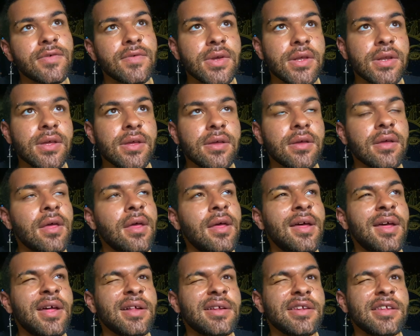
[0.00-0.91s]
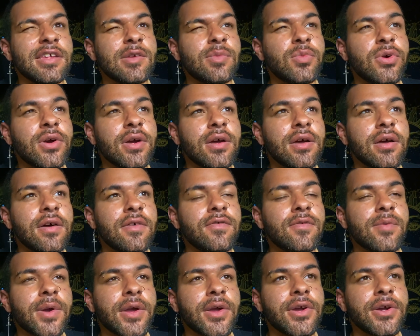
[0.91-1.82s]
reading, Libra, of
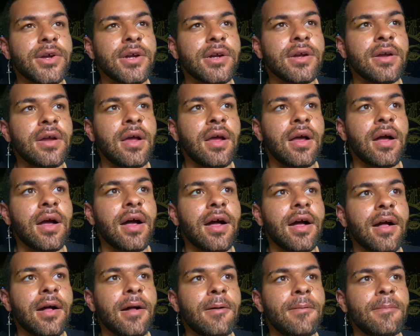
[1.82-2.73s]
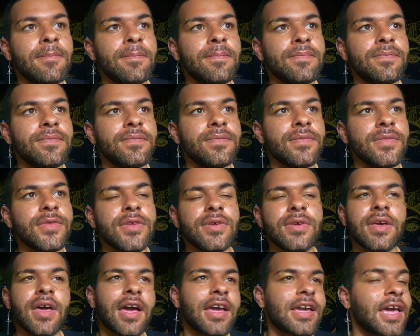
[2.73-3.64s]
where um,
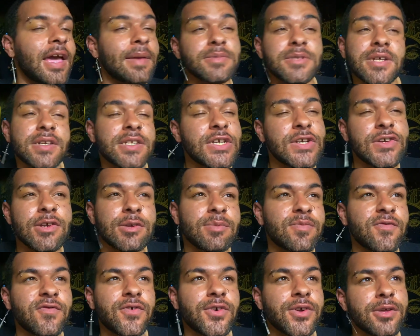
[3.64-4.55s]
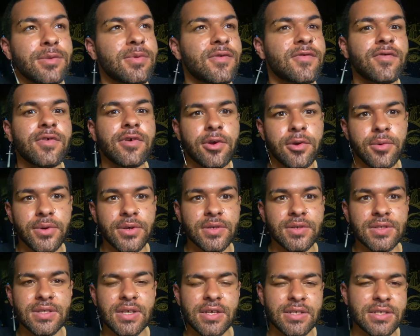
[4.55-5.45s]
I kept on hearing for you before,
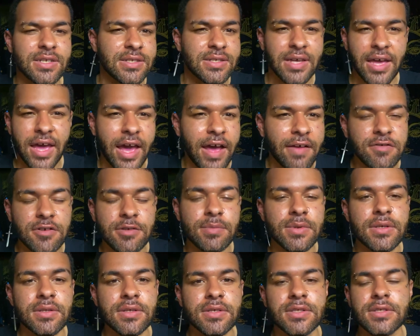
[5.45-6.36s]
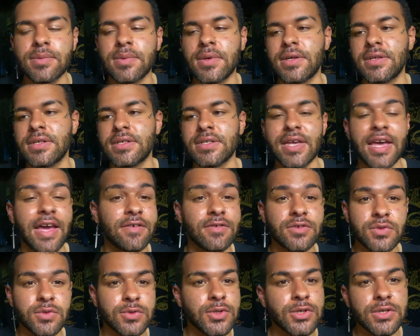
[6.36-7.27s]
whereas like, does it have to be this way? Does it have
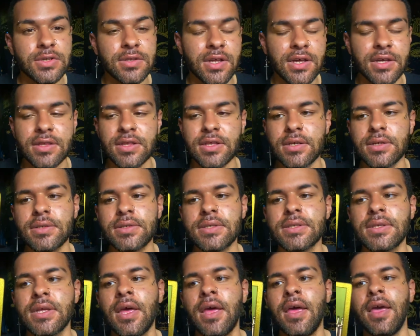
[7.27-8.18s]
to look like this?